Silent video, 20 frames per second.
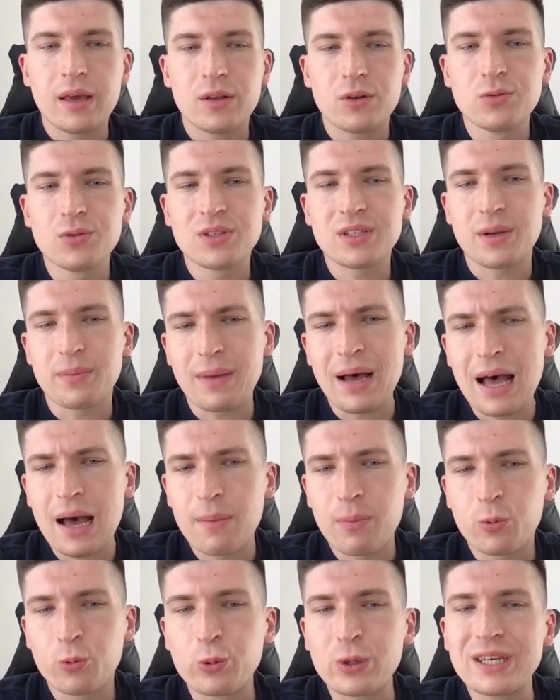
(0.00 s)
to sum
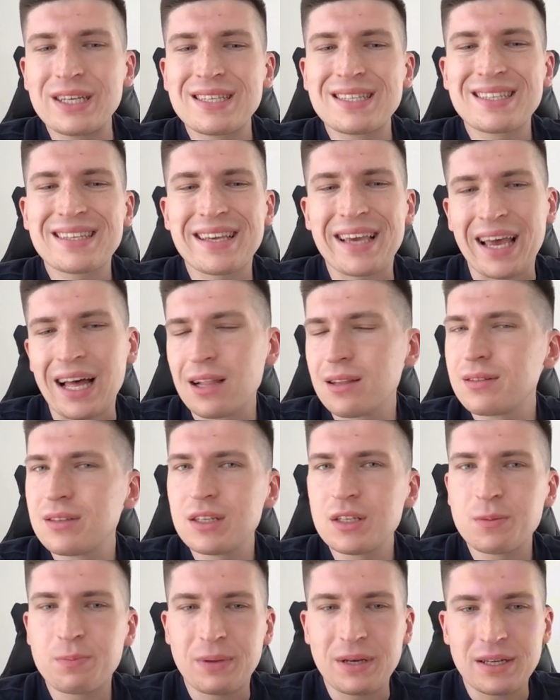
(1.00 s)
up, we scaled
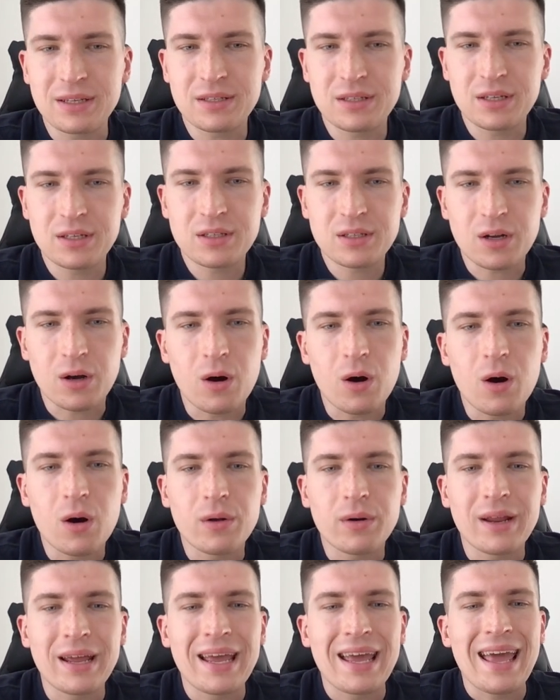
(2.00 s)
this business
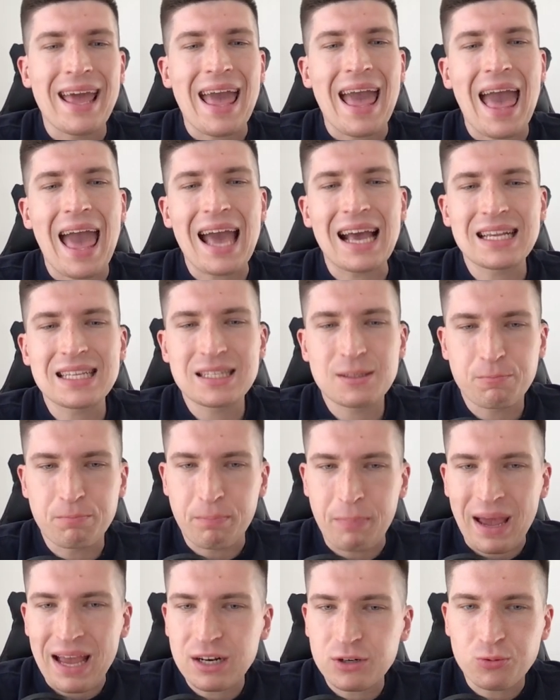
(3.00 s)
on
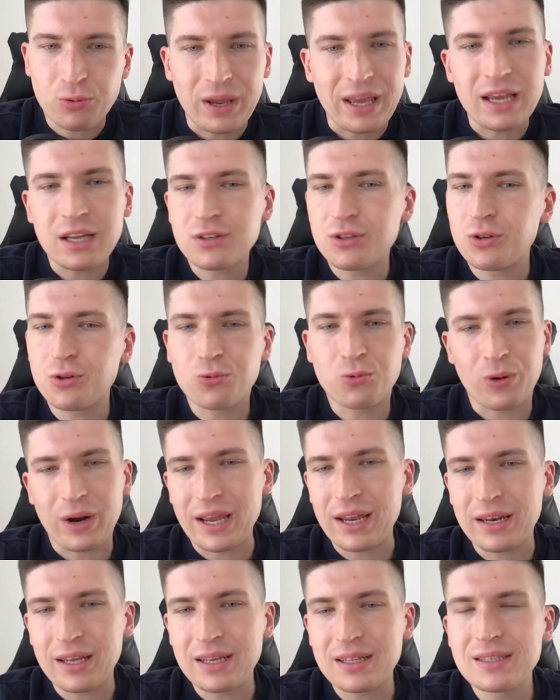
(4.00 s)
expatriate
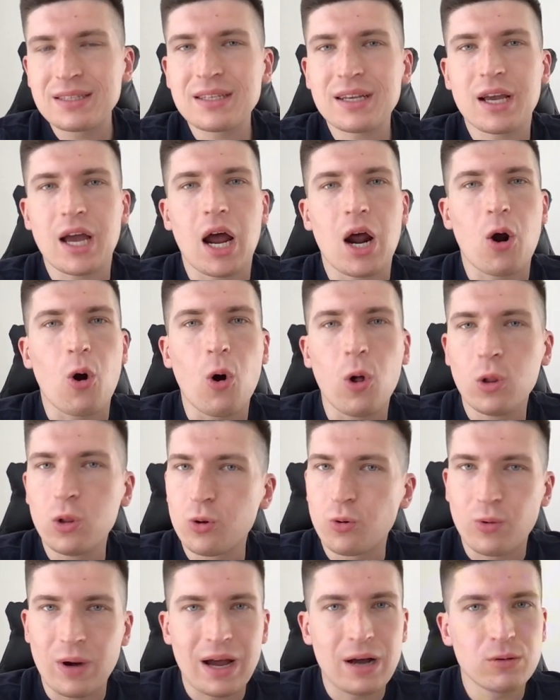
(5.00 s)
Ukrainians all
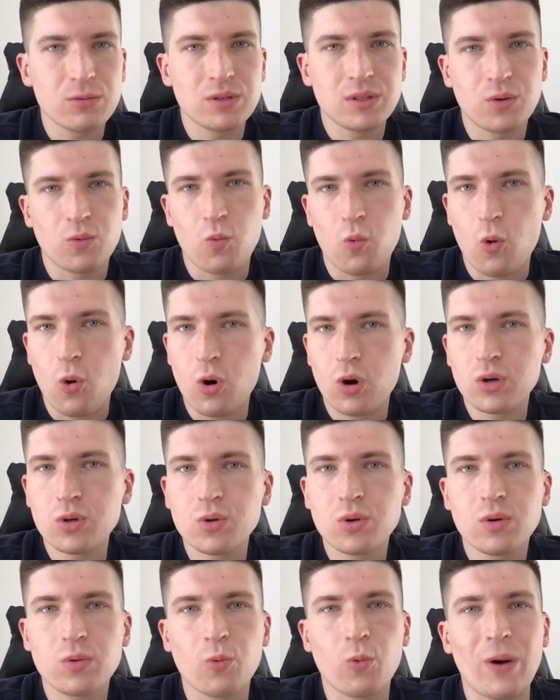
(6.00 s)
around the
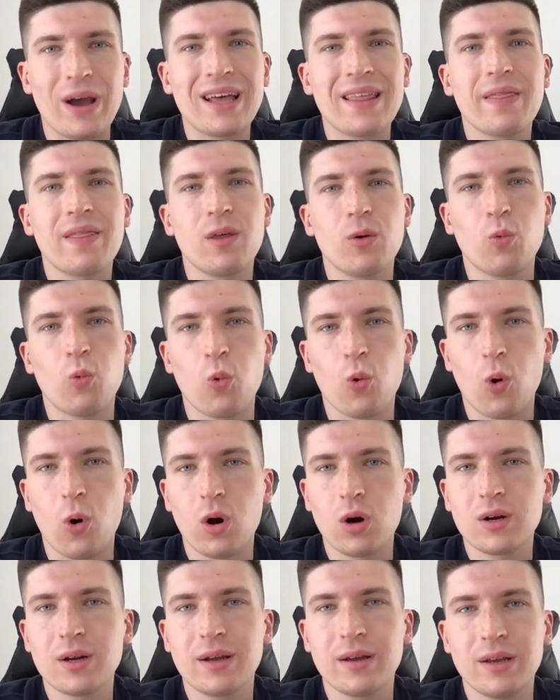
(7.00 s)
world when the
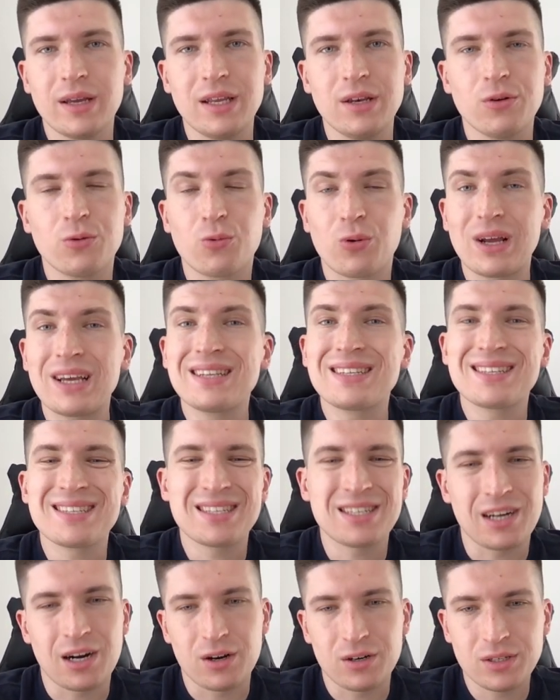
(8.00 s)
war in Ukraine
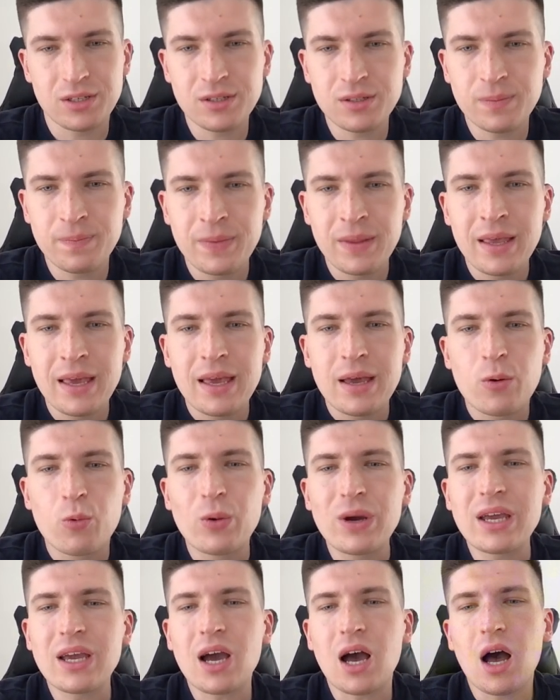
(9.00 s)
started.
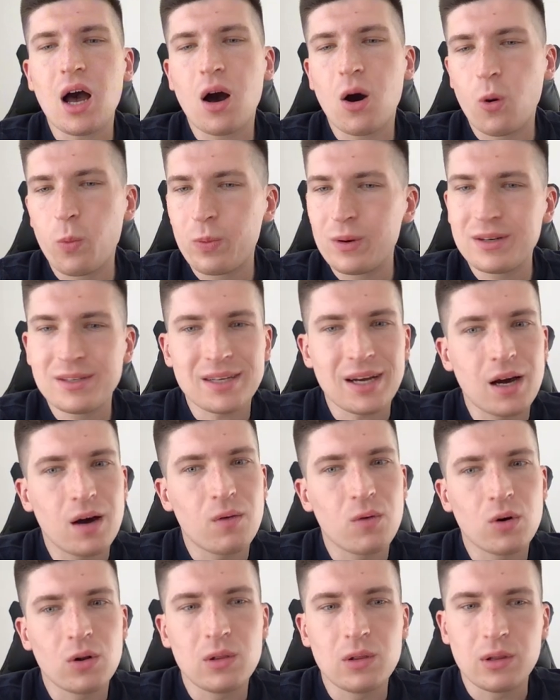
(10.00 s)
We opened
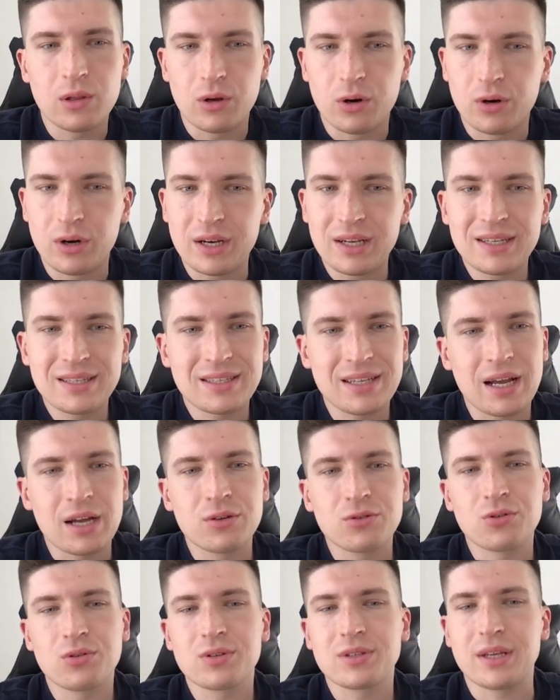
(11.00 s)
our learning
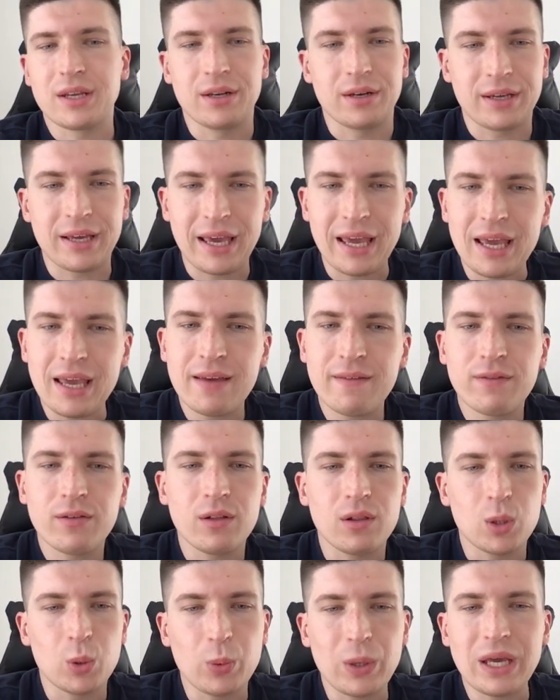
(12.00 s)
centers in Kyiv,
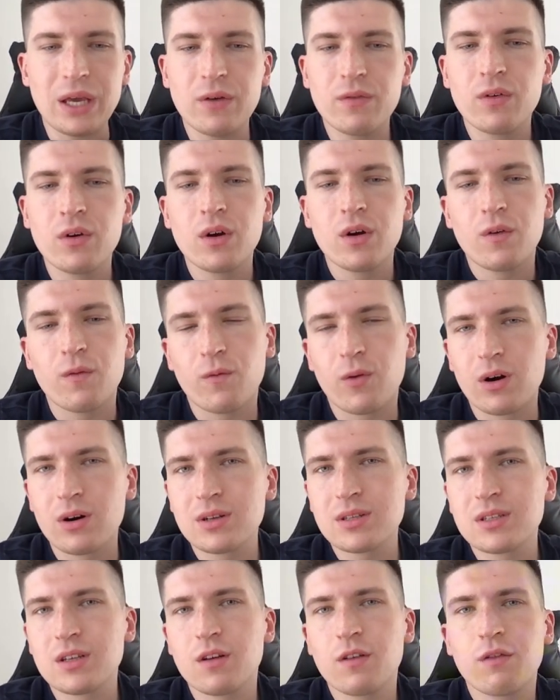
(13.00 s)
Lviv,
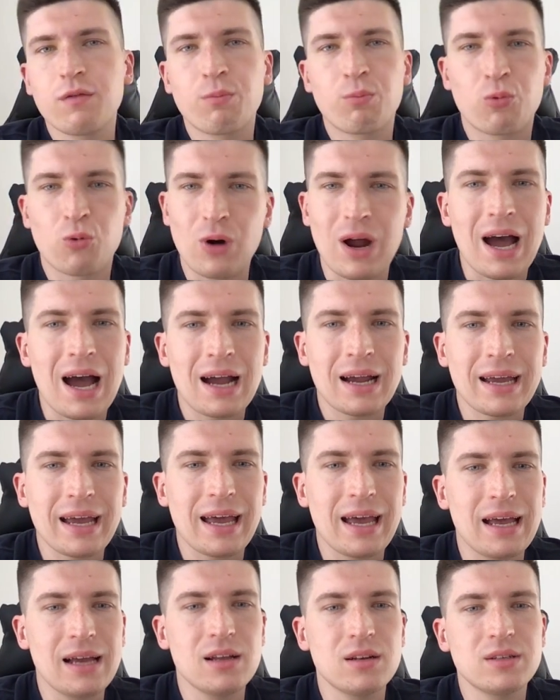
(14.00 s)
Warsaw, Prague,
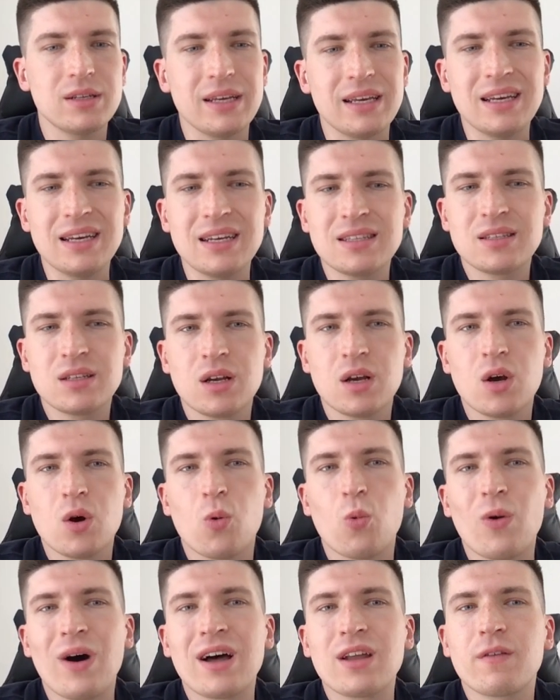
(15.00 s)
and it's
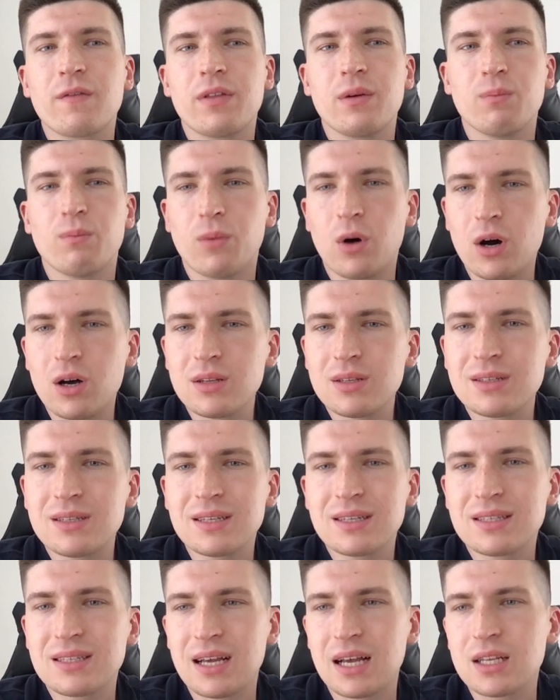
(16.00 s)
one of the most
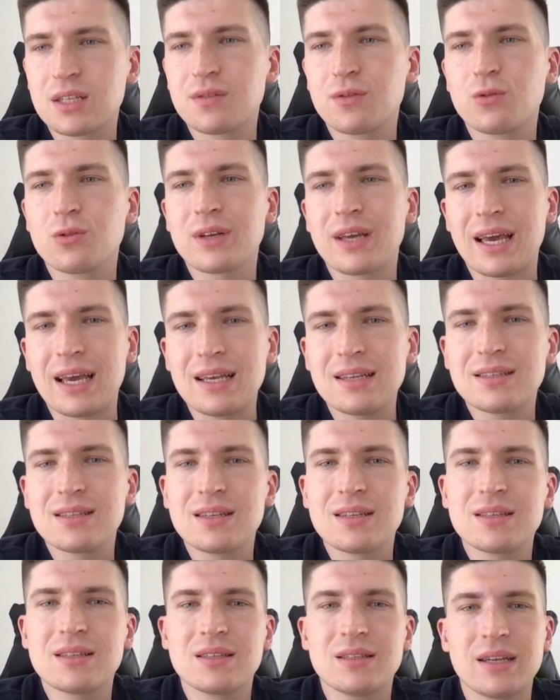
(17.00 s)
successful
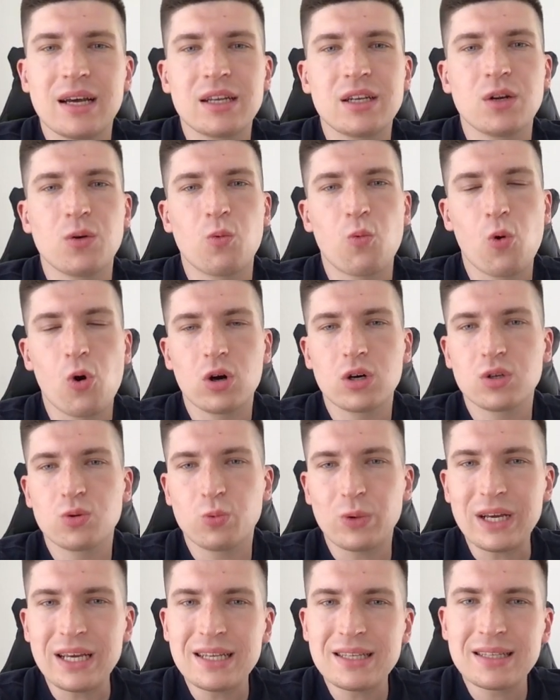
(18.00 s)
cases that I worked
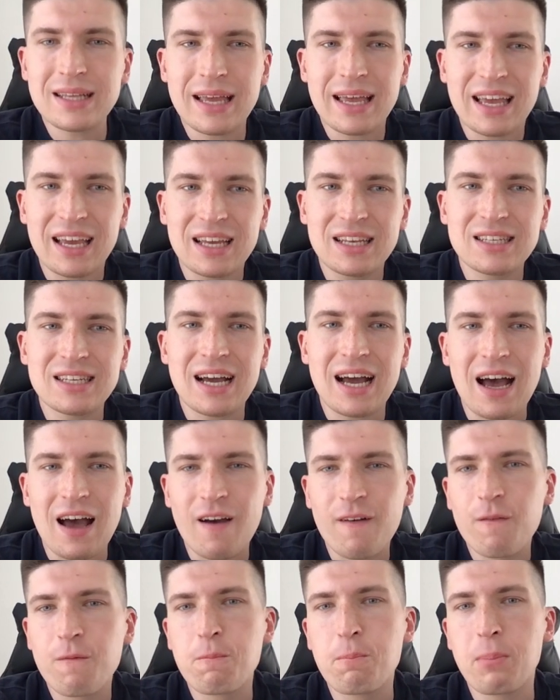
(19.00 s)
with. And
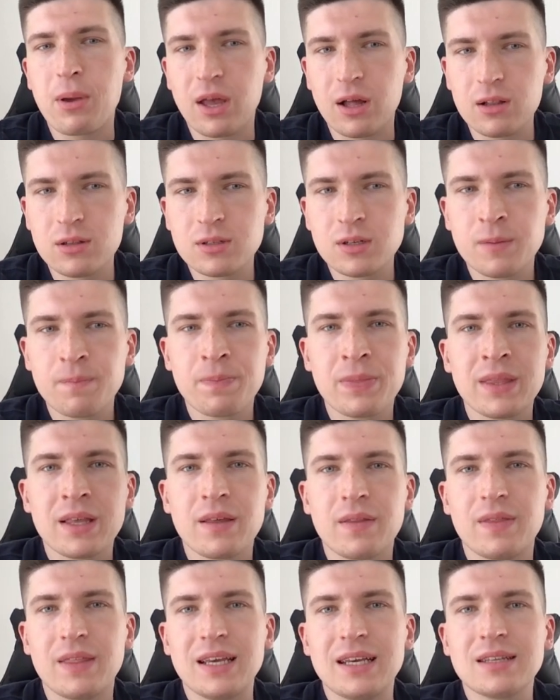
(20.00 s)
I've built
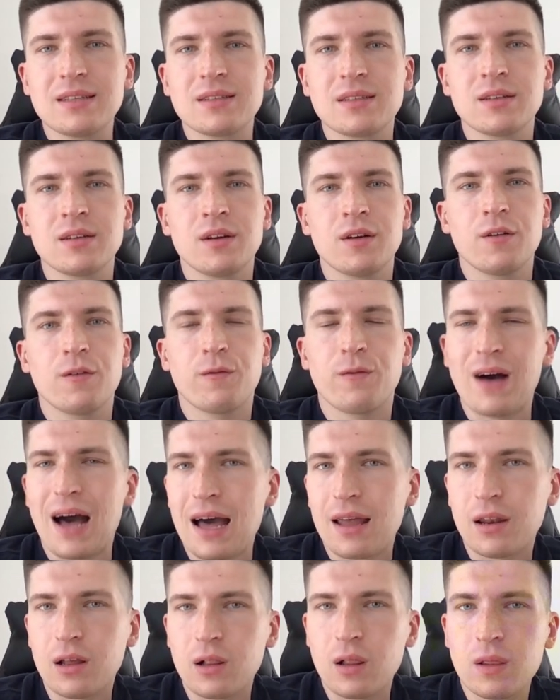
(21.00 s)
this
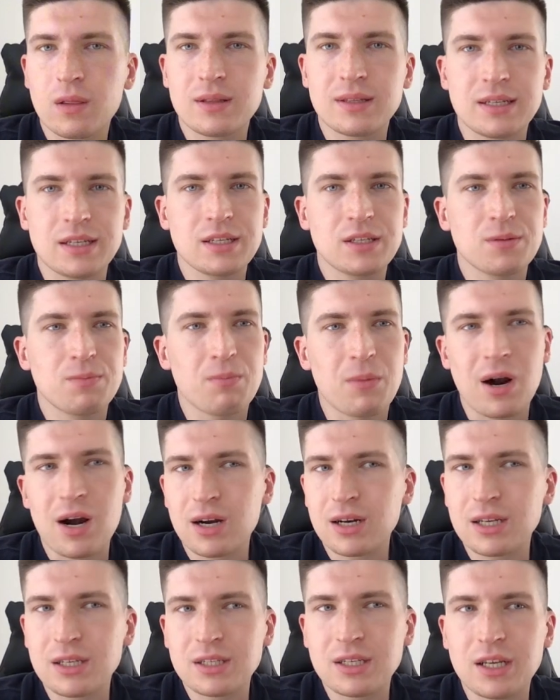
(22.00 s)
funnel, this
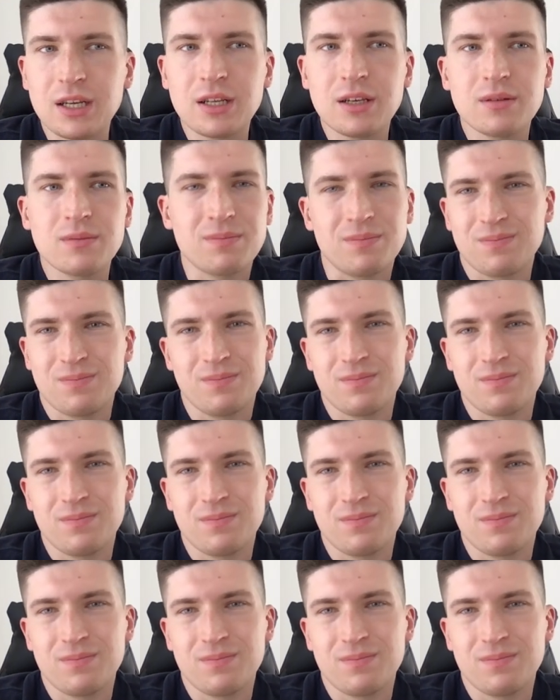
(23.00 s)
marketing